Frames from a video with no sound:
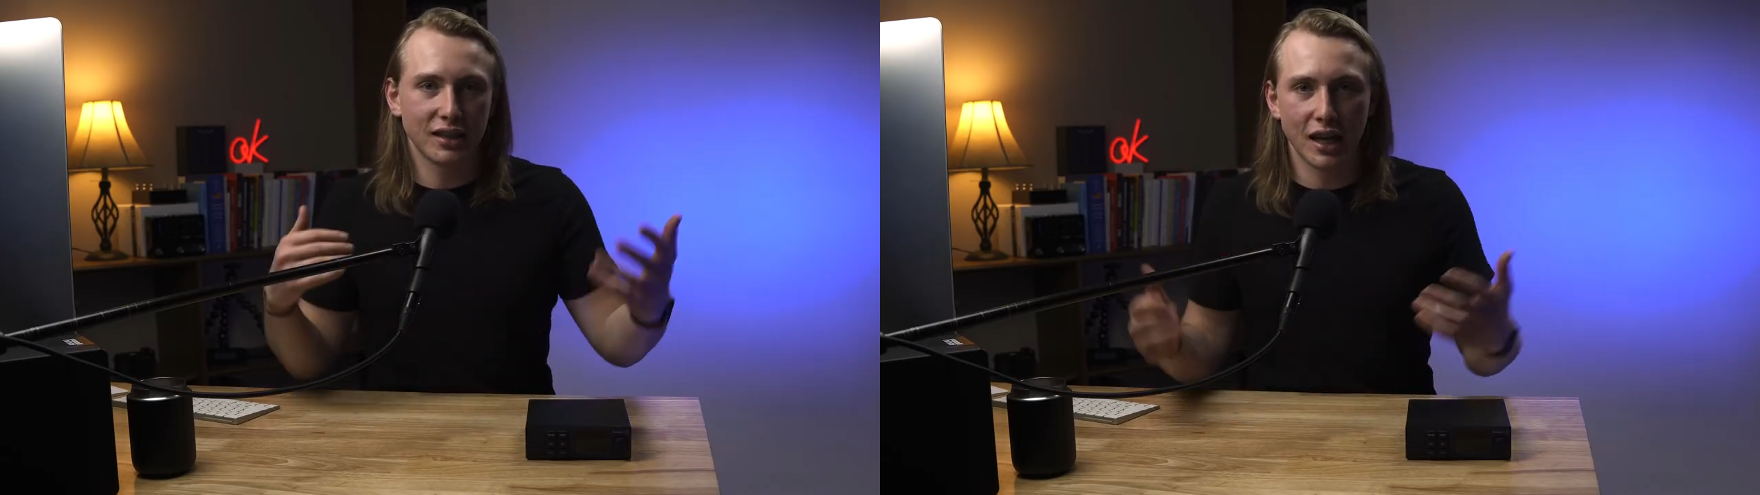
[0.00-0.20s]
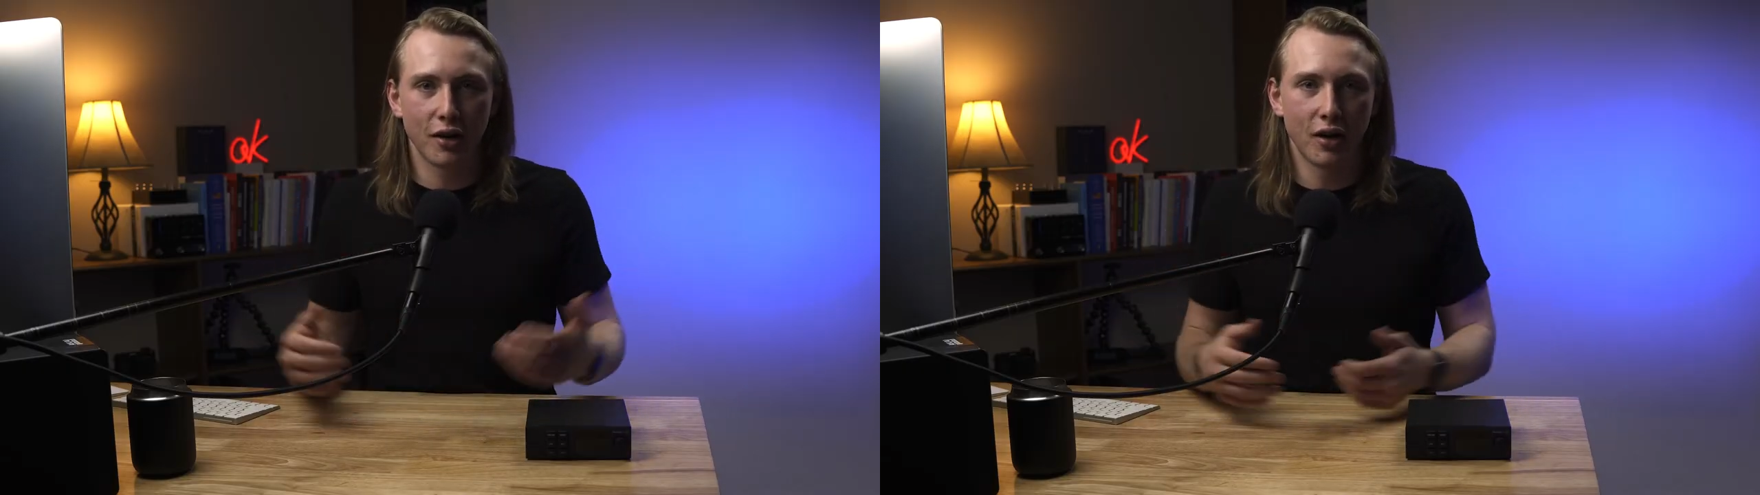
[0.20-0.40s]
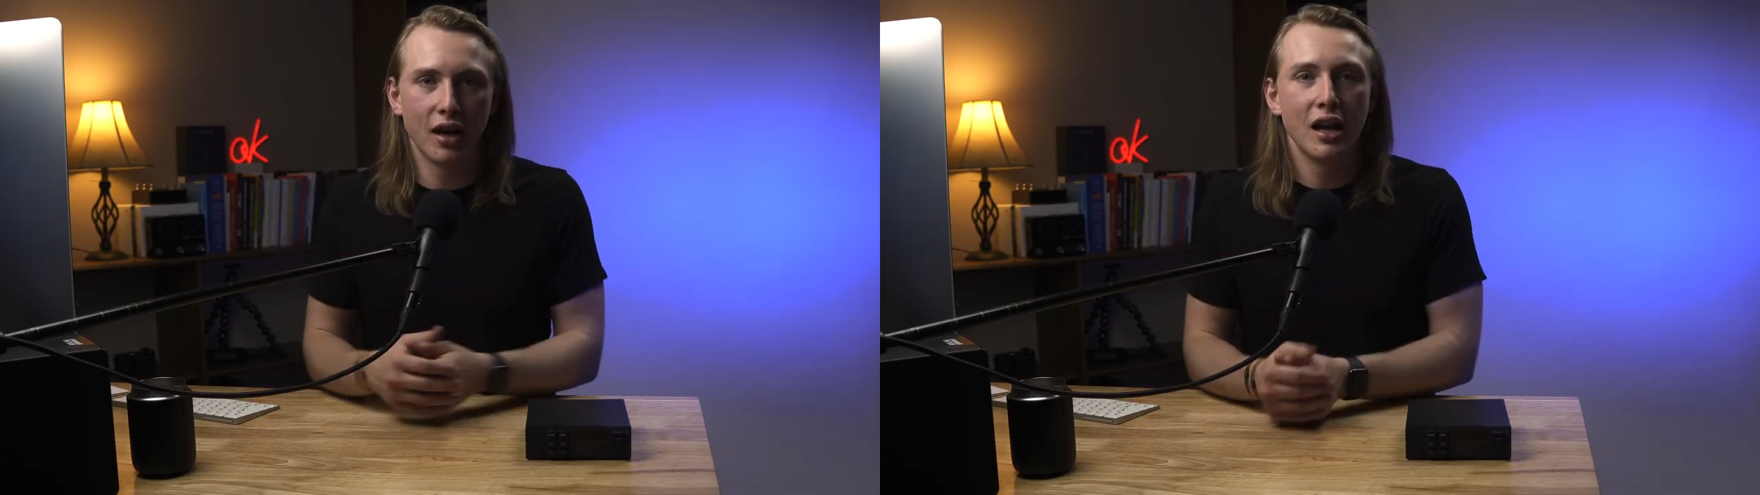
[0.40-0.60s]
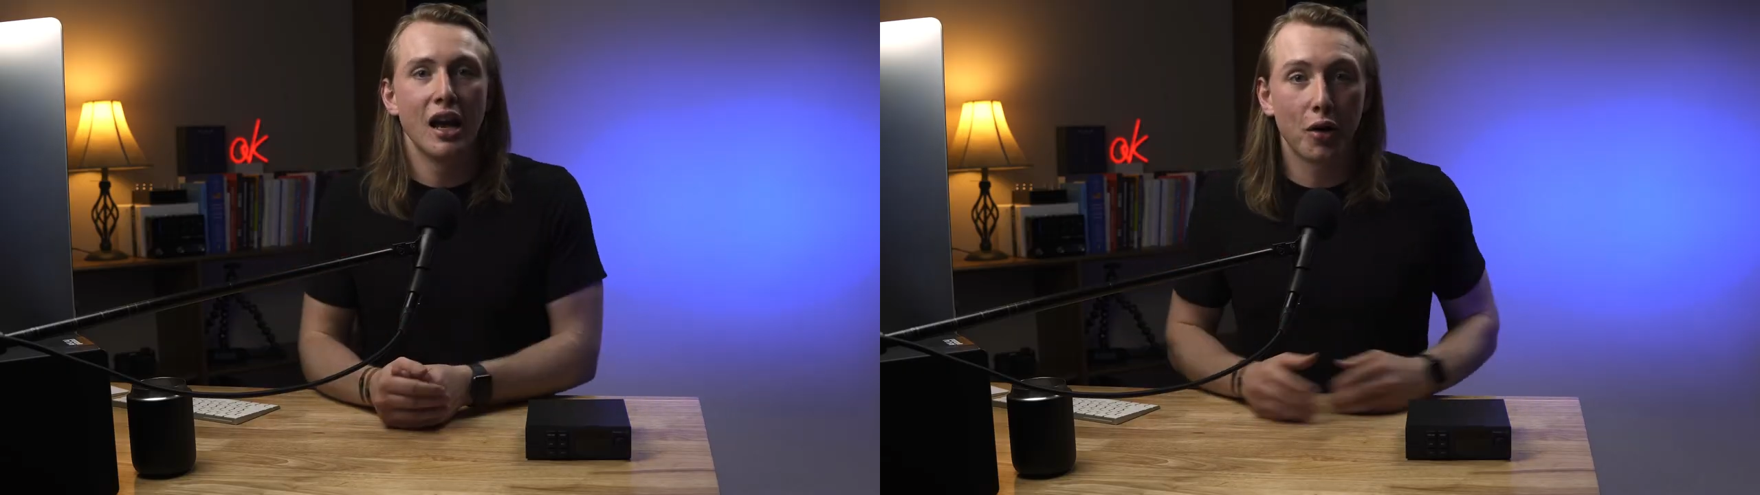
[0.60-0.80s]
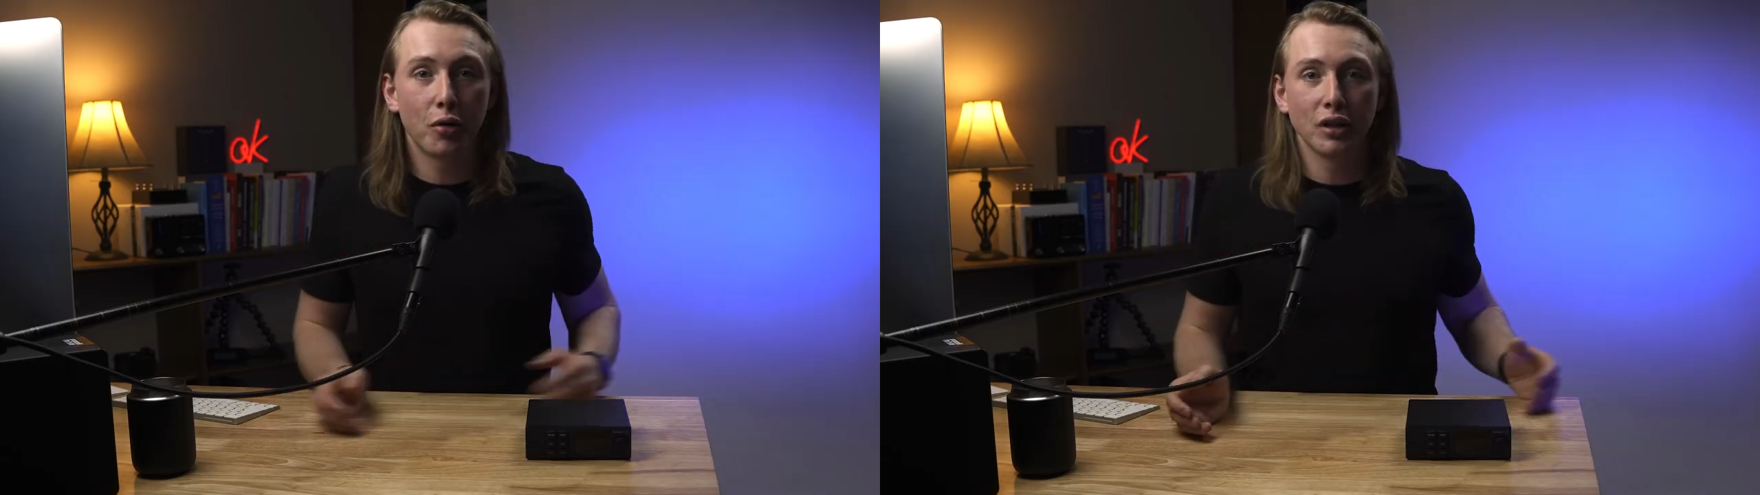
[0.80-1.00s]
etc.,
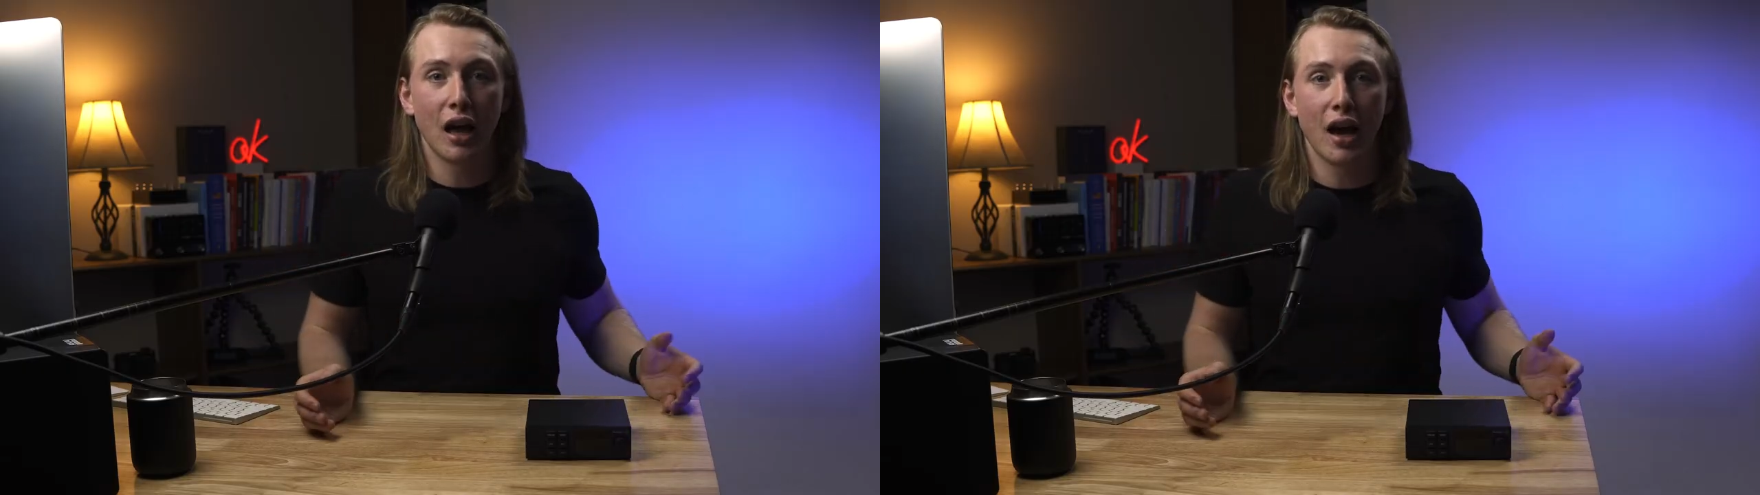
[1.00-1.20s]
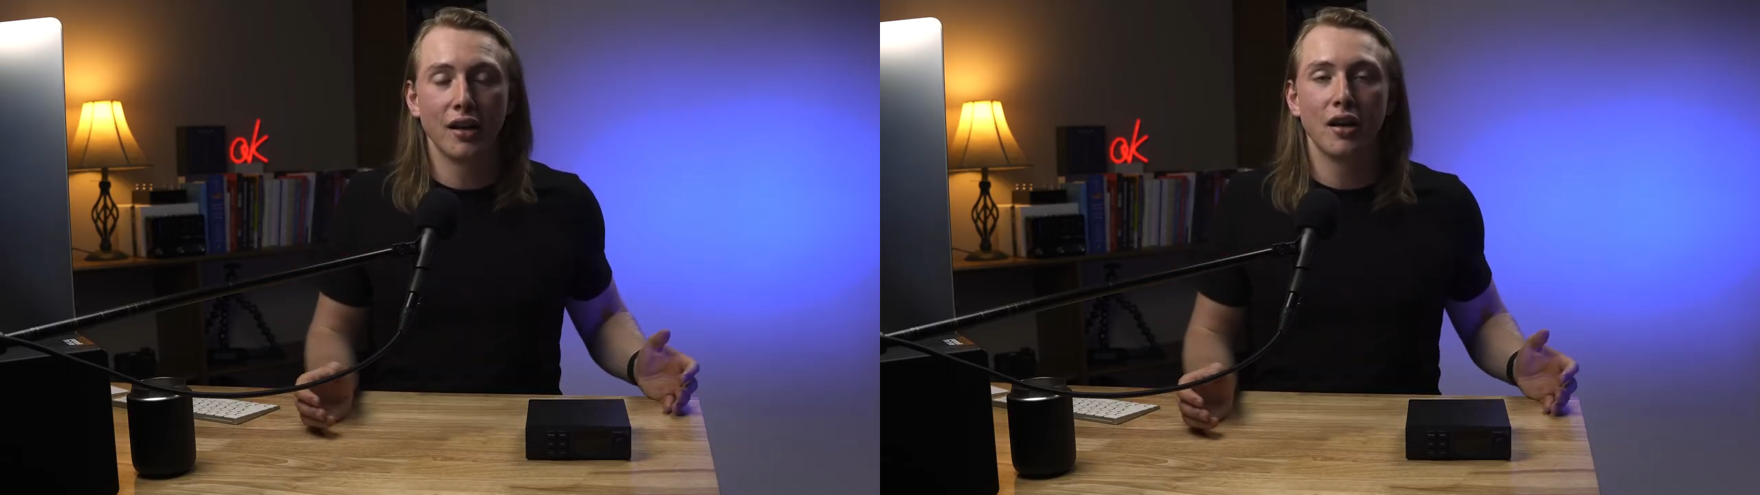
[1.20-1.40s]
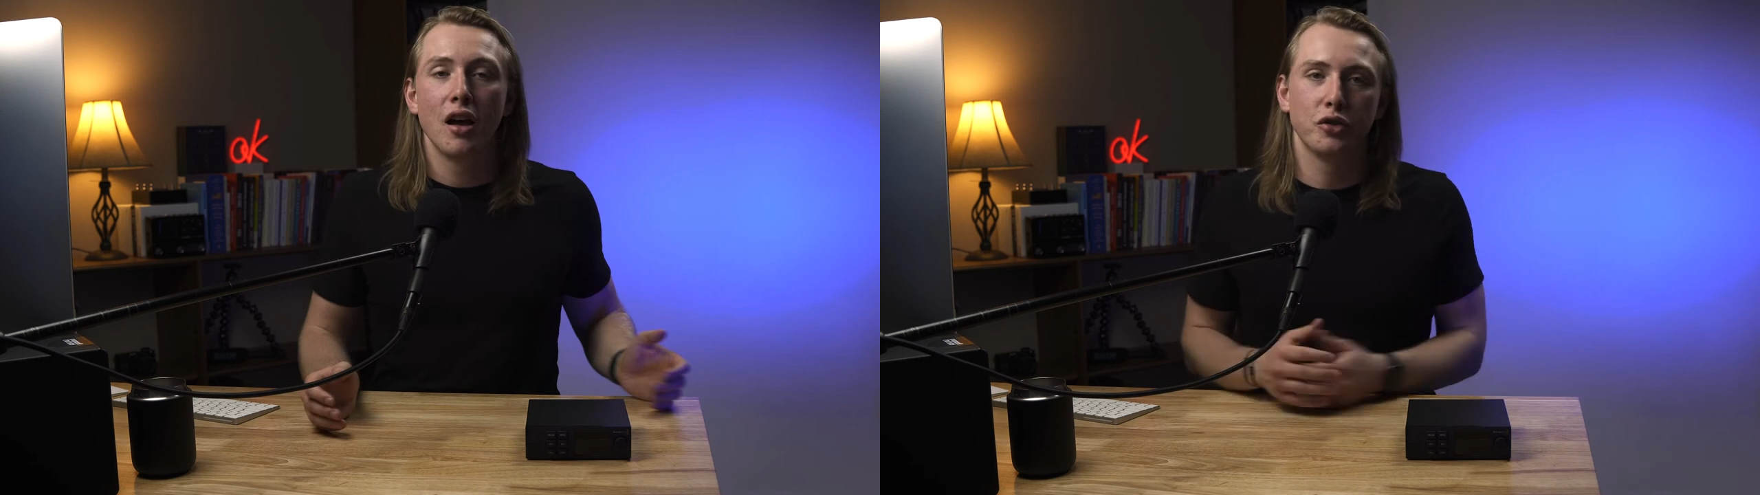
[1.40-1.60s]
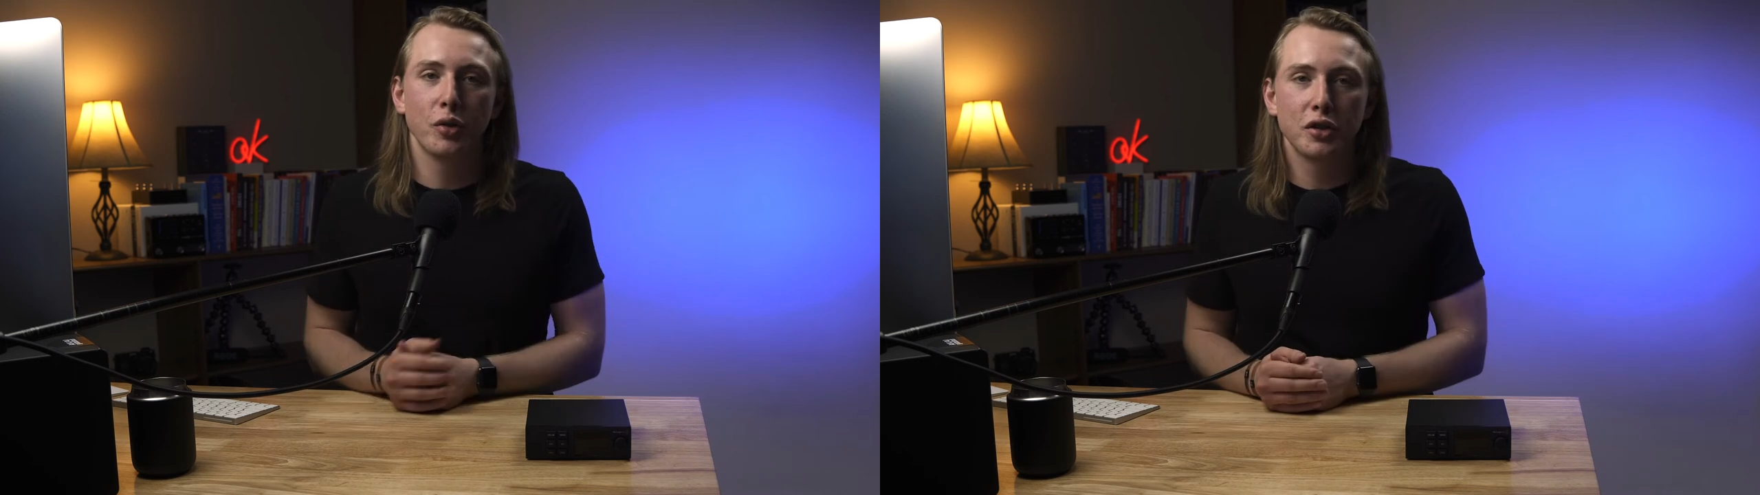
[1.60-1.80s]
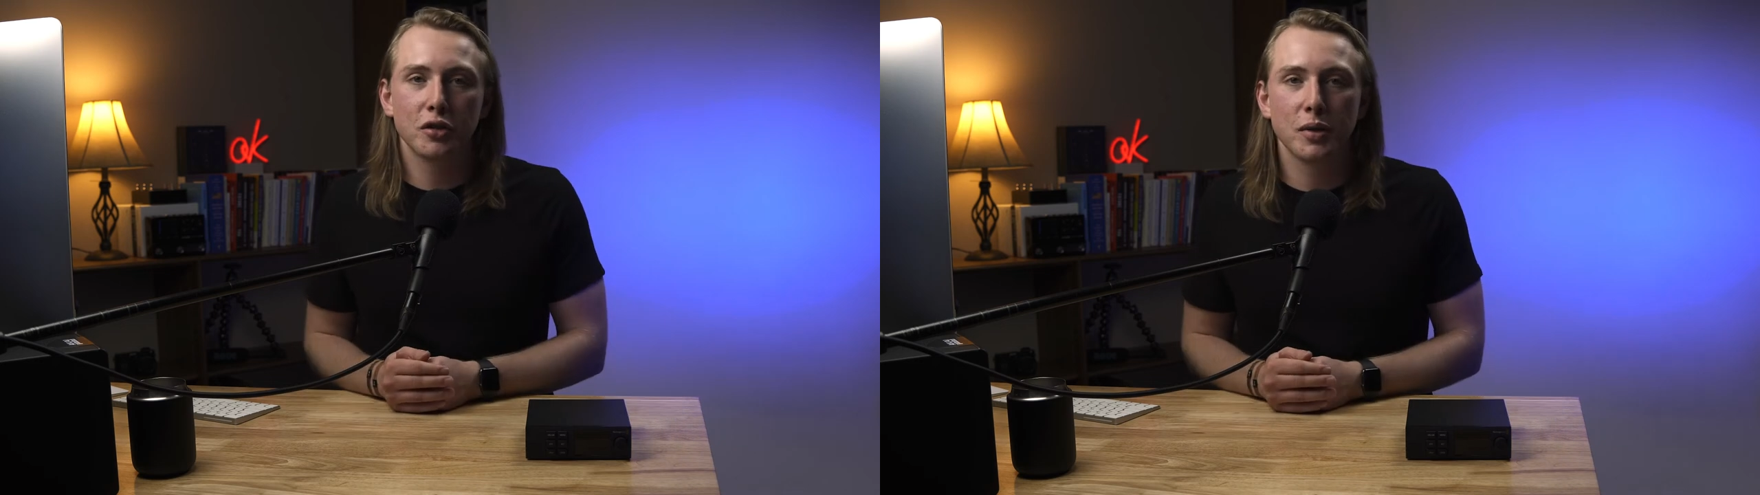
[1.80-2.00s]
that whole line of
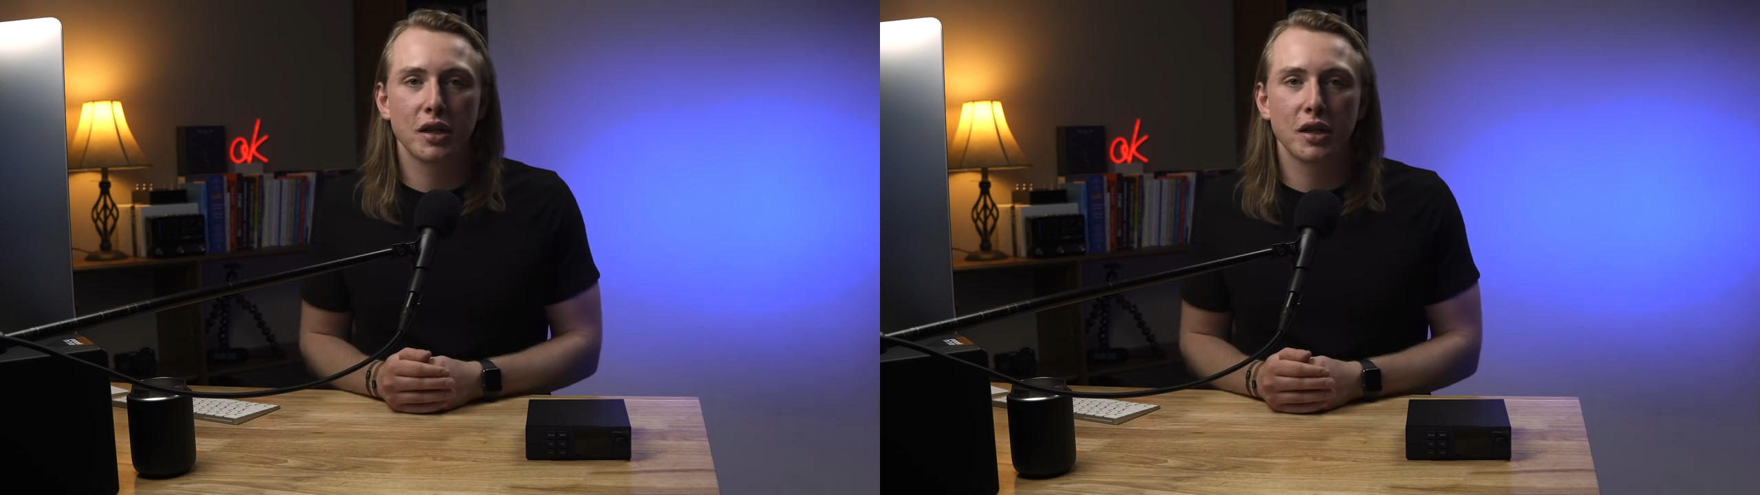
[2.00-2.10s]
switchers,